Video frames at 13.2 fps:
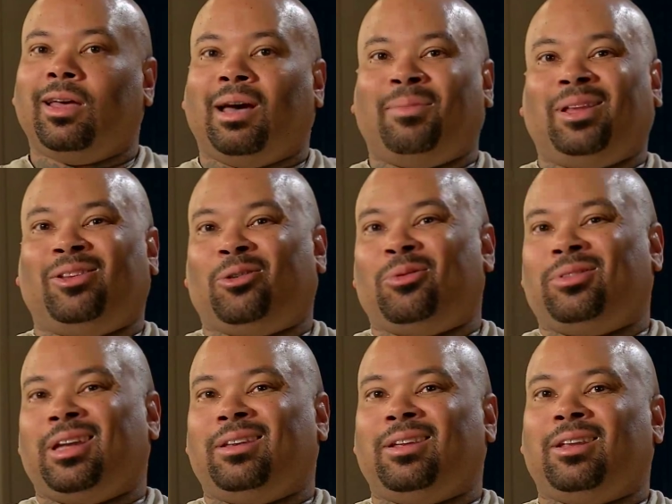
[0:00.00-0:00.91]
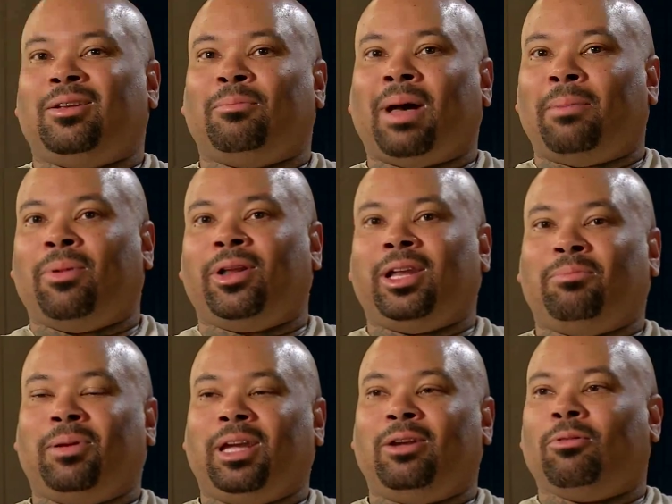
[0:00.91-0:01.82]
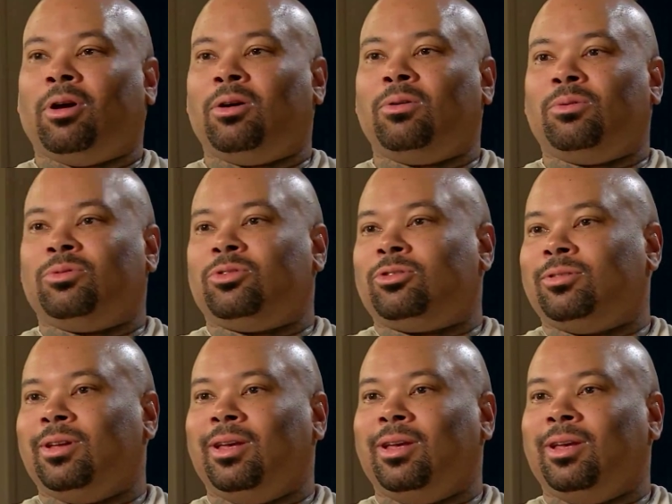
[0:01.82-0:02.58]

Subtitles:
I mean, look what they did to my buddy Pete Rose.